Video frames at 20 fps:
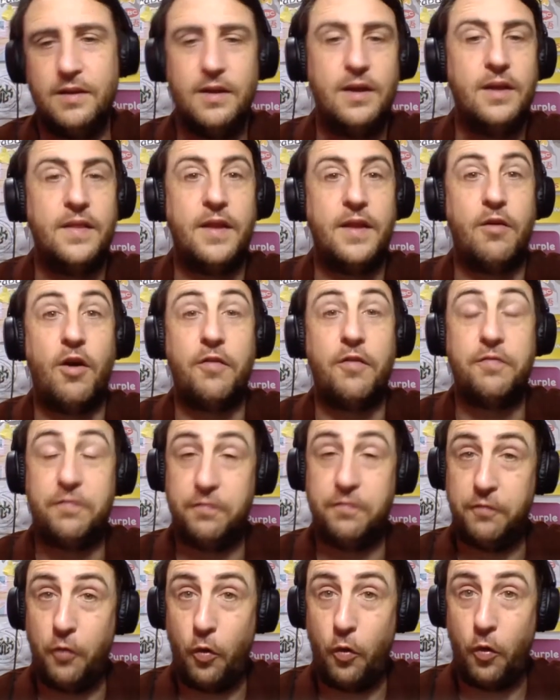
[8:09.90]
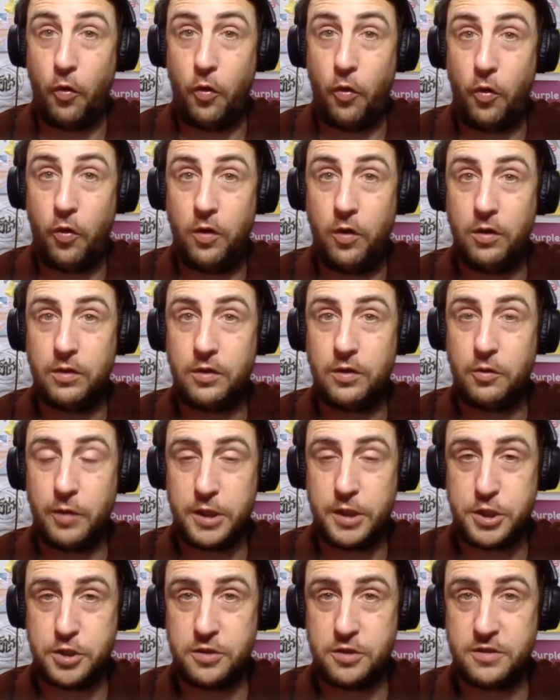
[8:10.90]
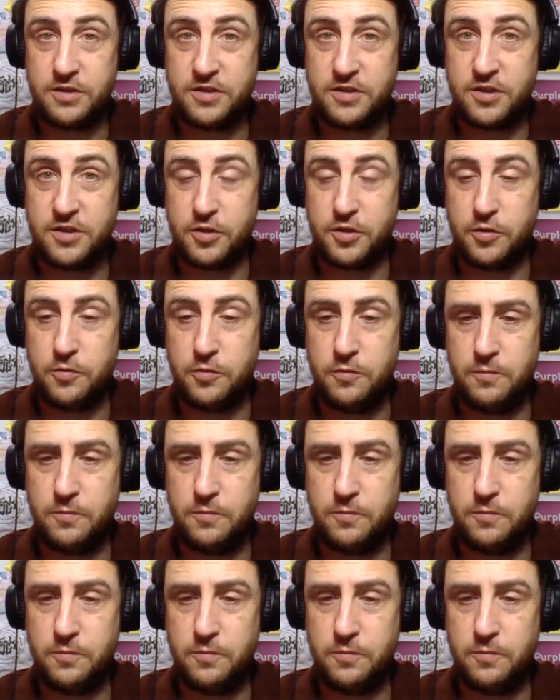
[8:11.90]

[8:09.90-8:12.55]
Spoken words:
there are four questions to do.